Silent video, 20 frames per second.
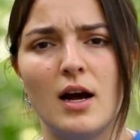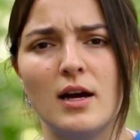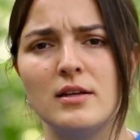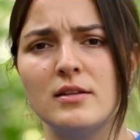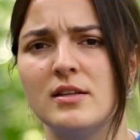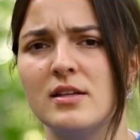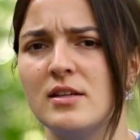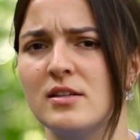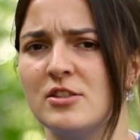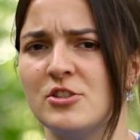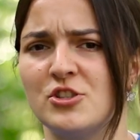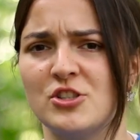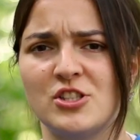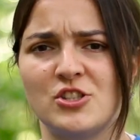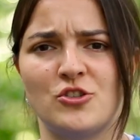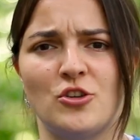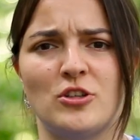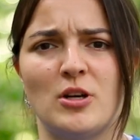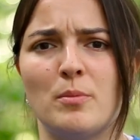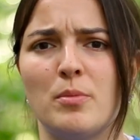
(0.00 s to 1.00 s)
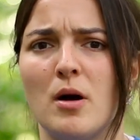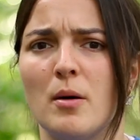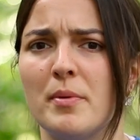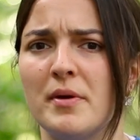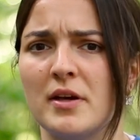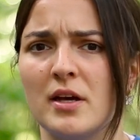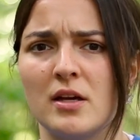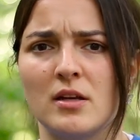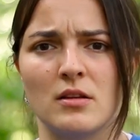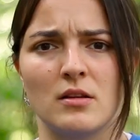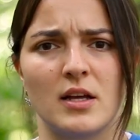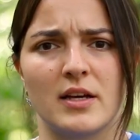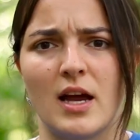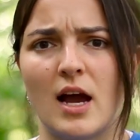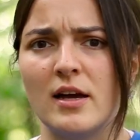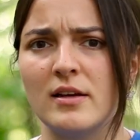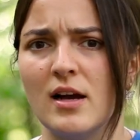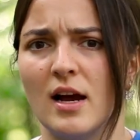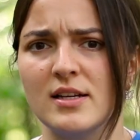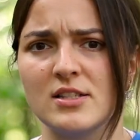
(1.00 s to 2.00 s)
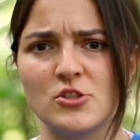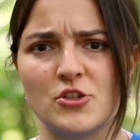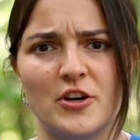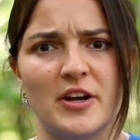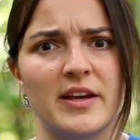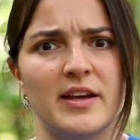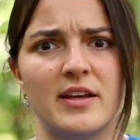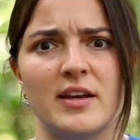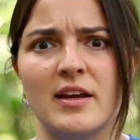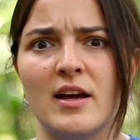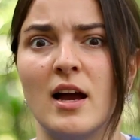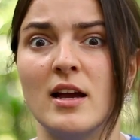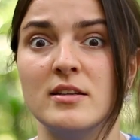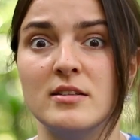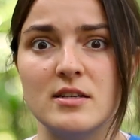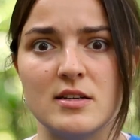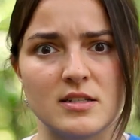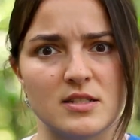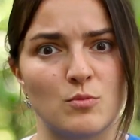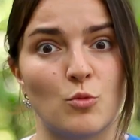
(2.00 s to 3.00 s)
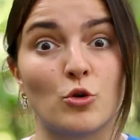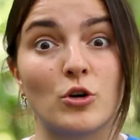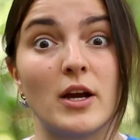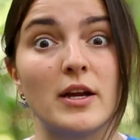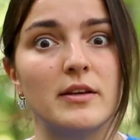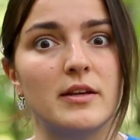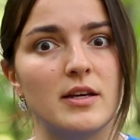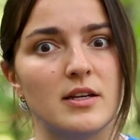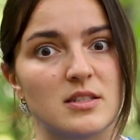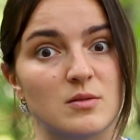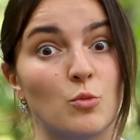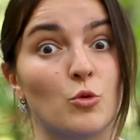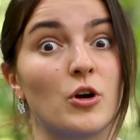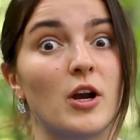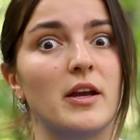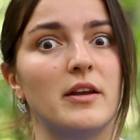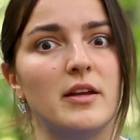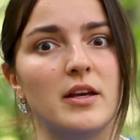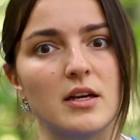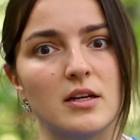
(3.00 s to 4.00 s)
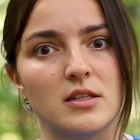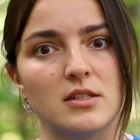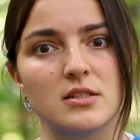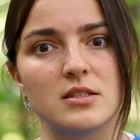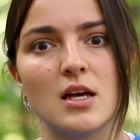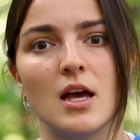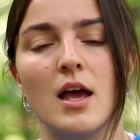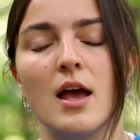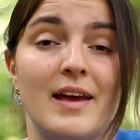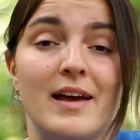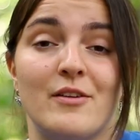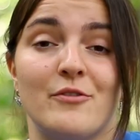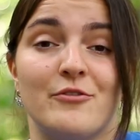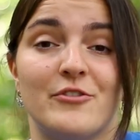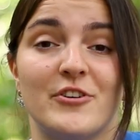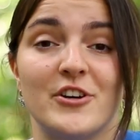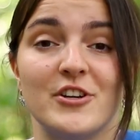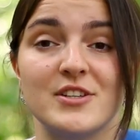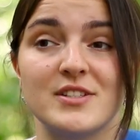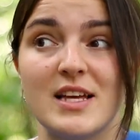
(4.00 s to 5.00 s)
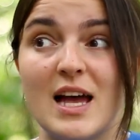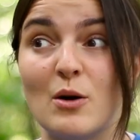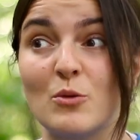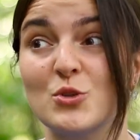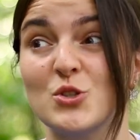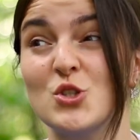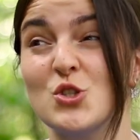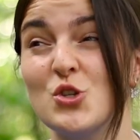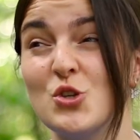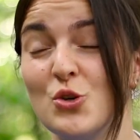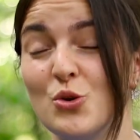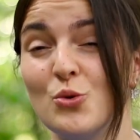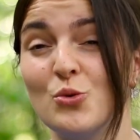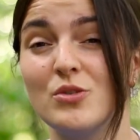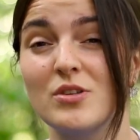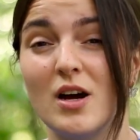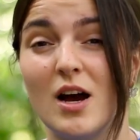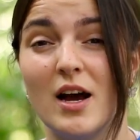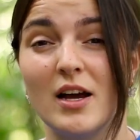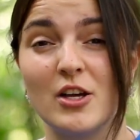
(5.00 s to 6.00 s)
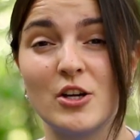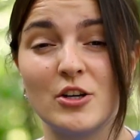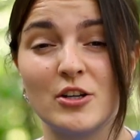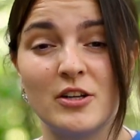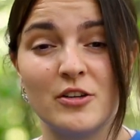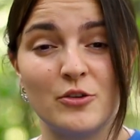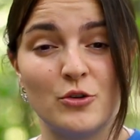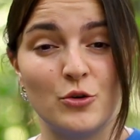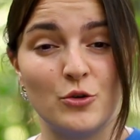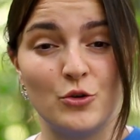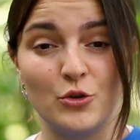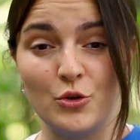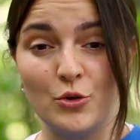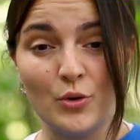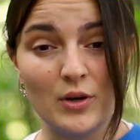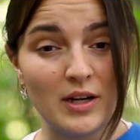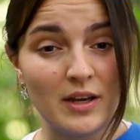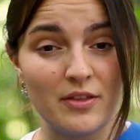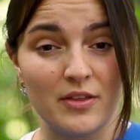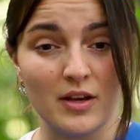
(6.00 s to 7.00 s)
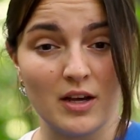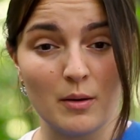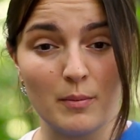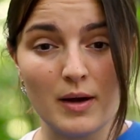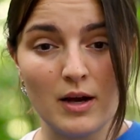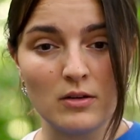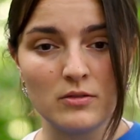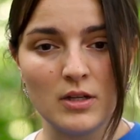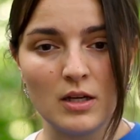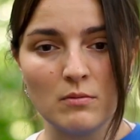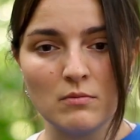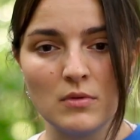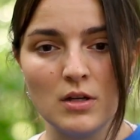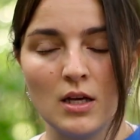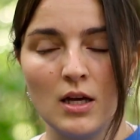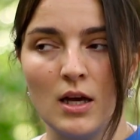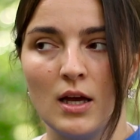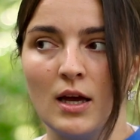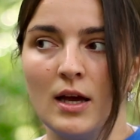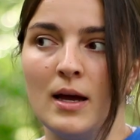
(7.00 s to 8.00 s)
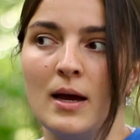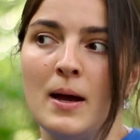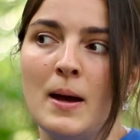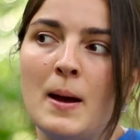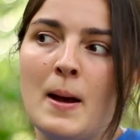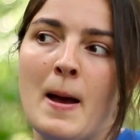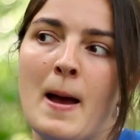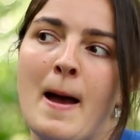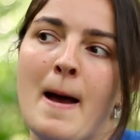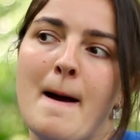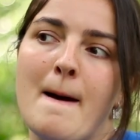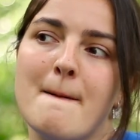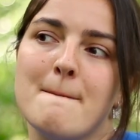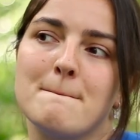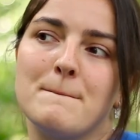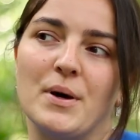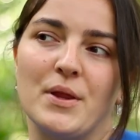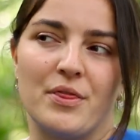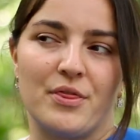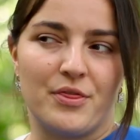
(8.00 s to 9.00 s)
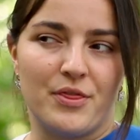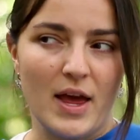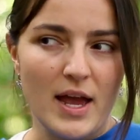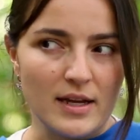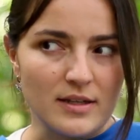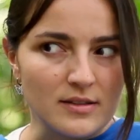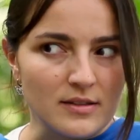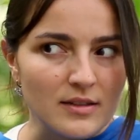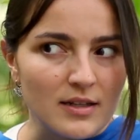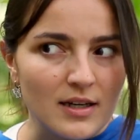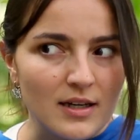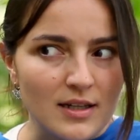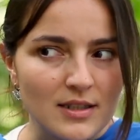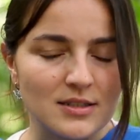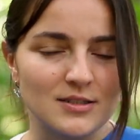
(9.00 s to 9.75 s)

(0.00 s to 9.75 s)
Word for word: ideas just started popping in. Like I, I started getting ideas, more ideas, more ideas. At first I was too tired to do anything about them but then